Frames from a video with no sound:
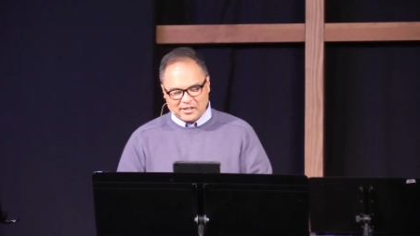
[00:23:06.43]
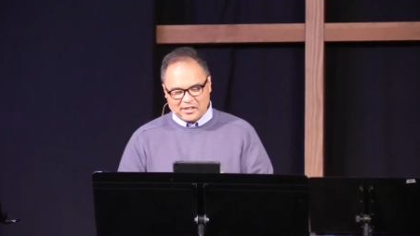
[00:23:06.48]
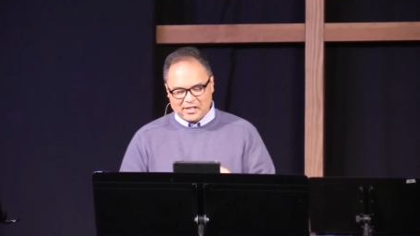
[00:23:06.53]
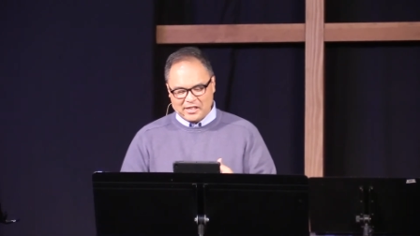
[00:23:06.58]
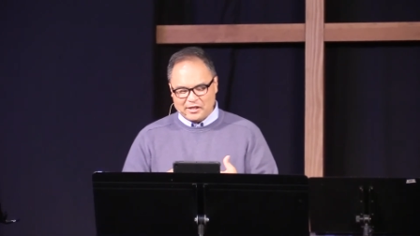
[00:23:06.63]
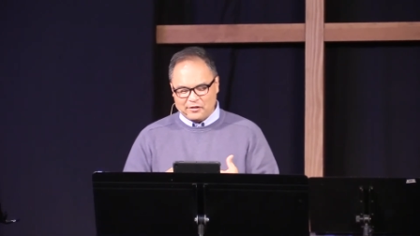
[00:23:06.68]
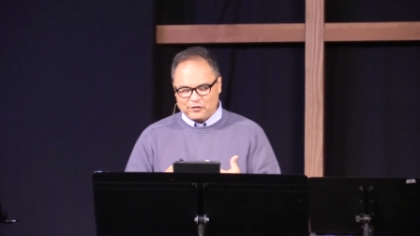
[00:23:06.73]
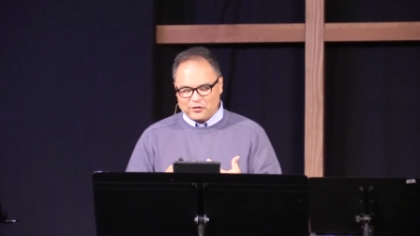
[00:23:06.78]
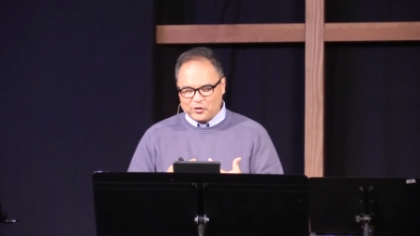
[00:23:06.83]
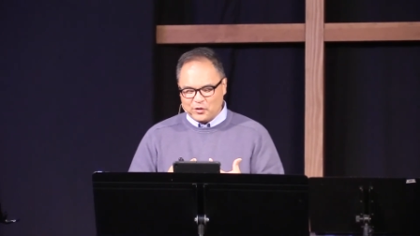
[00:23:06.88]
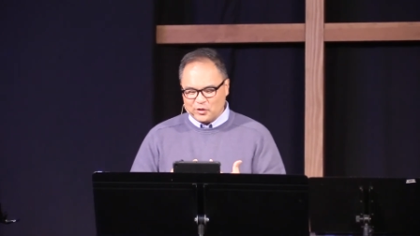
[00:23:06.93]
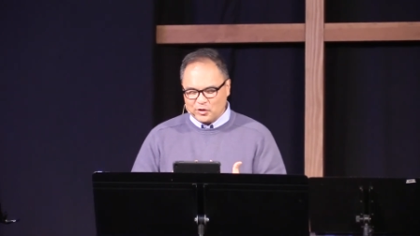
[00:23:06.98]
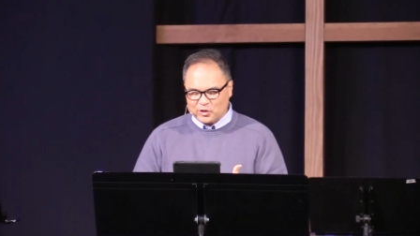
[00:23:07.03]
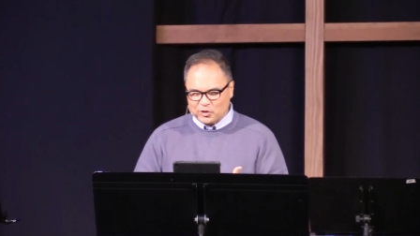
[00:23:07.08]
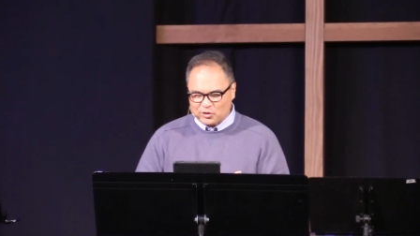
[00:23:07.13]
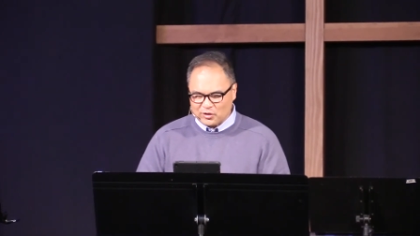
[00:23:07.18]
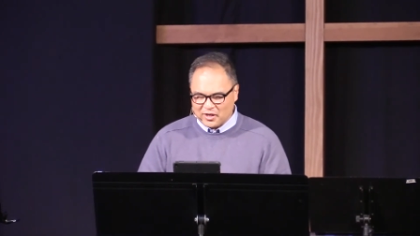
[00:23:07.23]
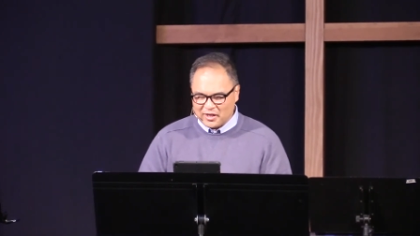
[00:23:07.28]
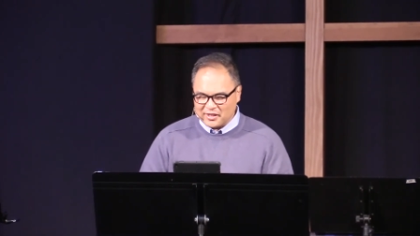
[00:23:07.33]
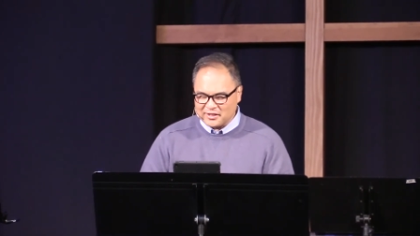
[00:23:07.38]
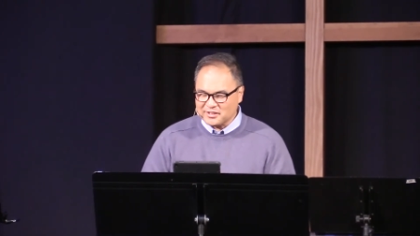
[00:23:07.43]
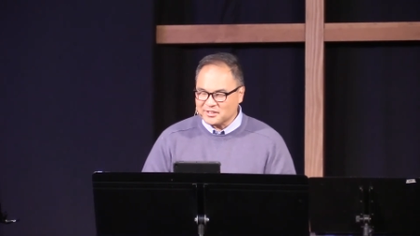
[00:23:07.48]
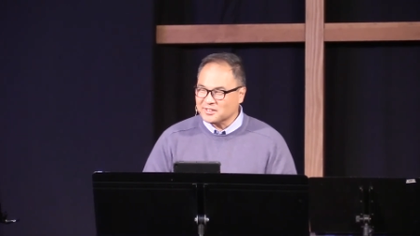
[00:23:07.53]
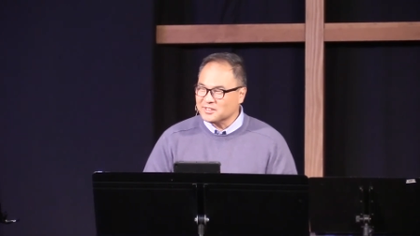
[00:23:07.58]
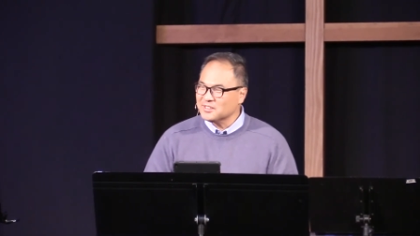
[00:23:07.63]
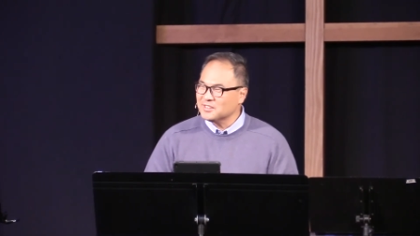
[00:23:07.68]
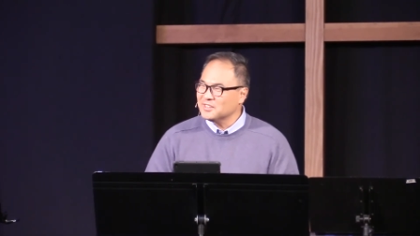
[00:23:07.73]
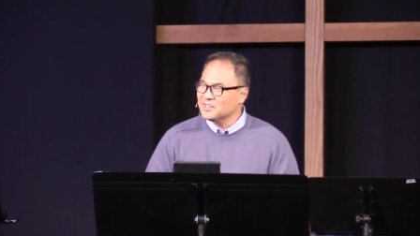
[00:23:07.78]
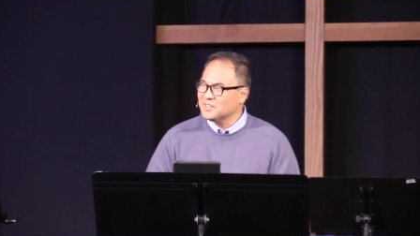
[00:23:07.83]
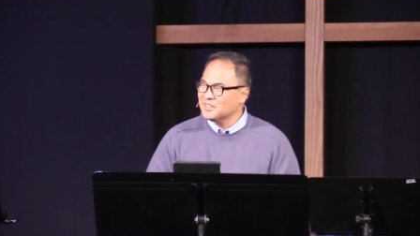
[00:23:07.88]
and if you're in
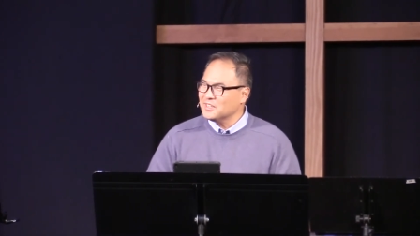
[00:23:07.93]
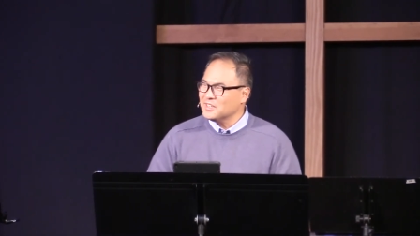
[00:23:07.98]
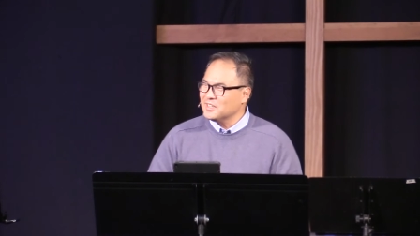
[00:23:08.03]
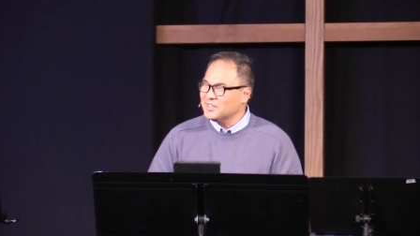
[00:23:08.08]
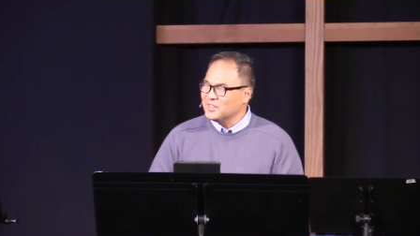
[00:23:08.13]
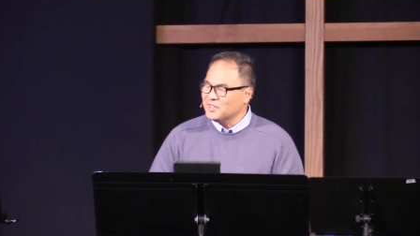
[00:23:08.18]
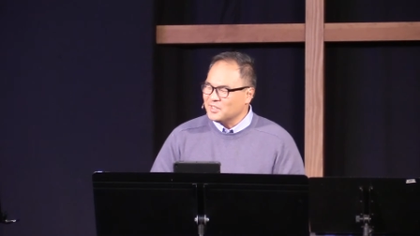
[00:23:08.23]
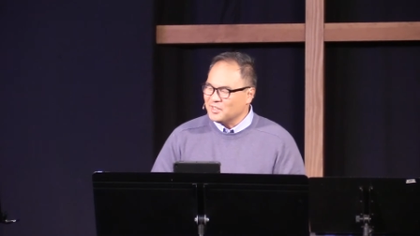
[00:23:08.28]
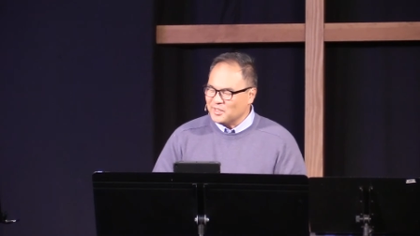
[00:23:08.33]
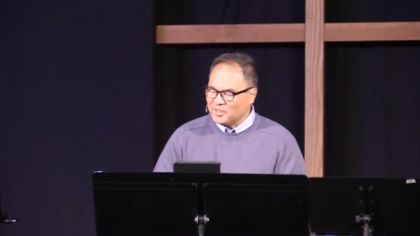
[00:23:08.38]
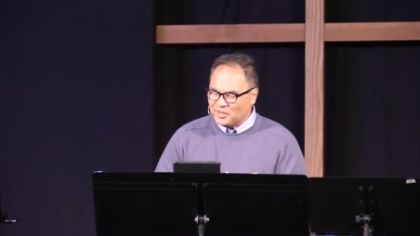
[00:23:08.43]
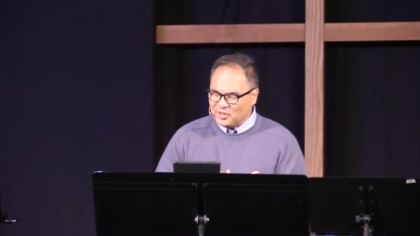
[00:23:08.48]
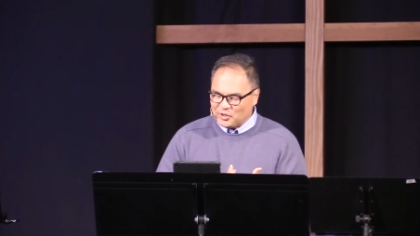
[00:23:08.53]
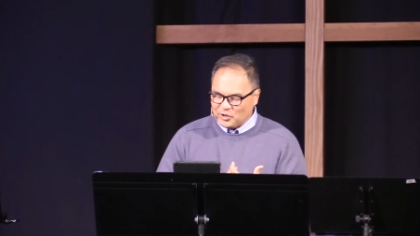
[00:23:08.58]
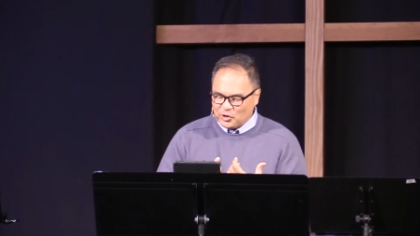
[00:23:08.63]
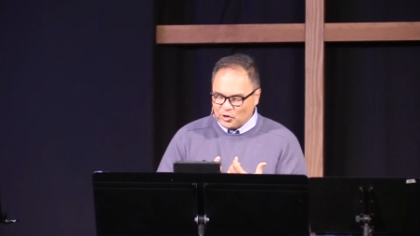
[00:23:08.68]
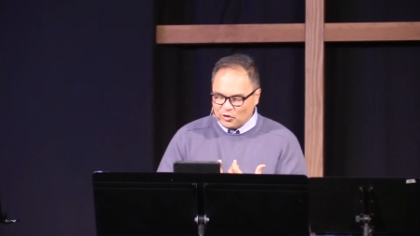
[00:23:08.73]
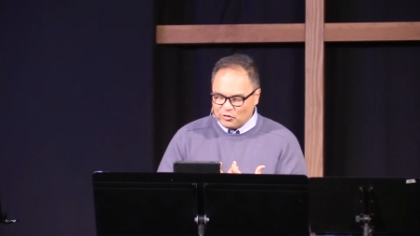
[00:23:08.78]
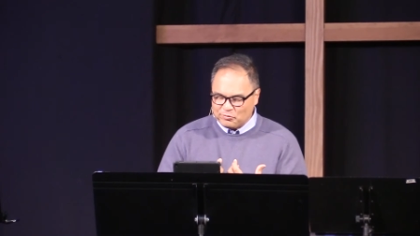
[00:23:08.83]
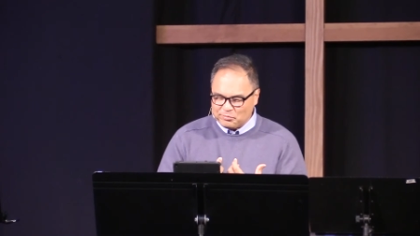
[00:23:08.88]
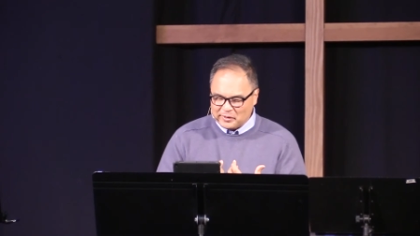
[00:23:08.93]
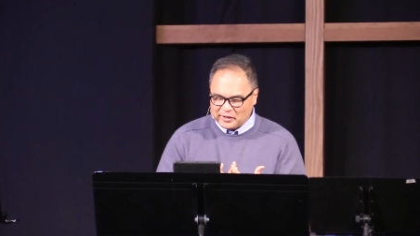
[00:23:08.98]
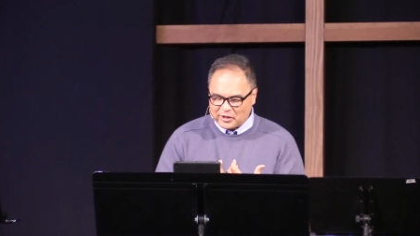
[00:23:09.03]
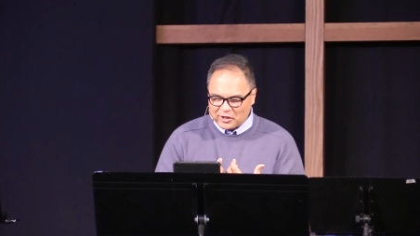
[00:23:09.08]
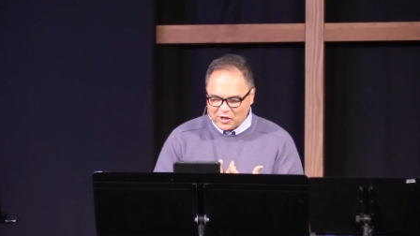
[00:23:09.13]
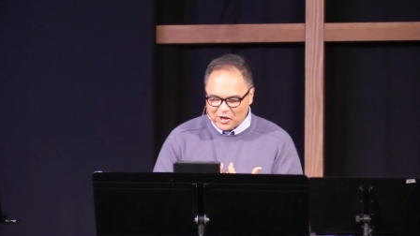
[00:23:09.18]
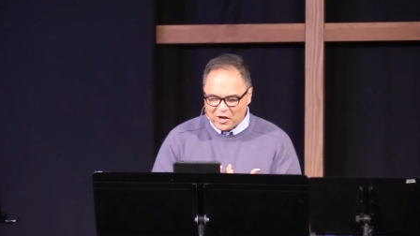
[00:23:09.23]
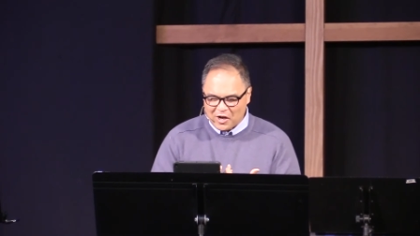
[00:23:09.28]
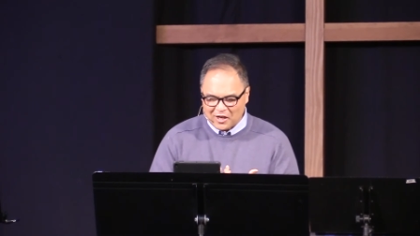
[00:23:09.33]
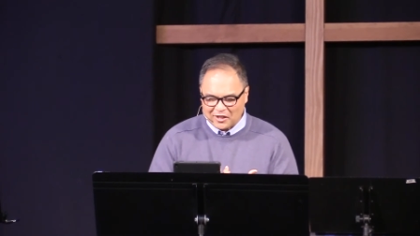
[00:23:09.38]
Christ, you've been
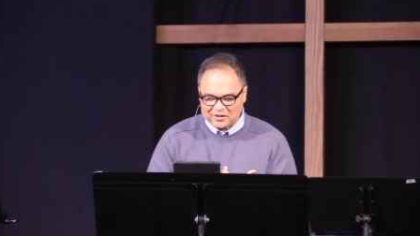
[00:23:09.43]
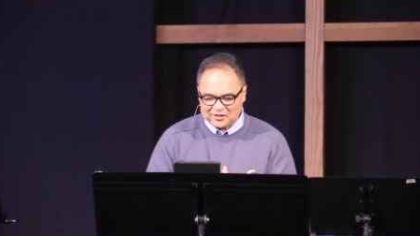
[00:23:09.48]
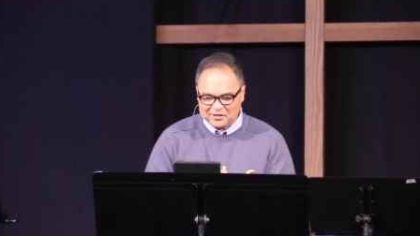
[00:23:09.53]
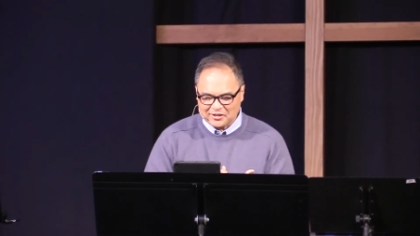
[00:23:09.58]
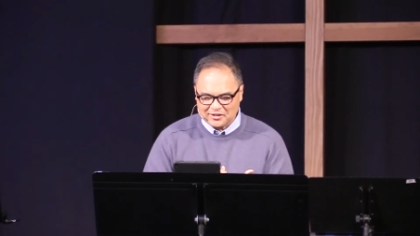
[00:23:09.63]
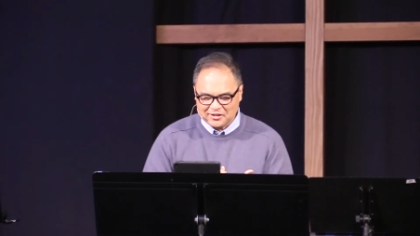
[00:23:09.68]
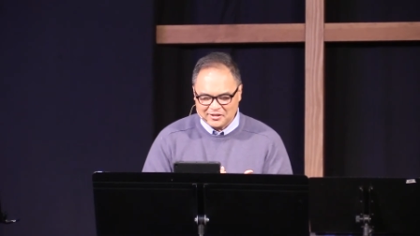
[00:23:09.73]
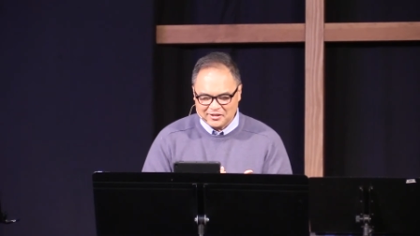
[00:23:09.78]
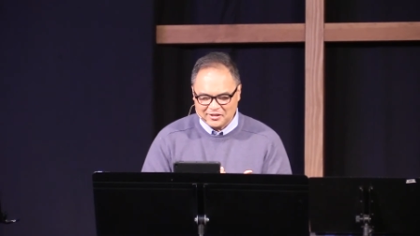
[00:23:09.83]
caught.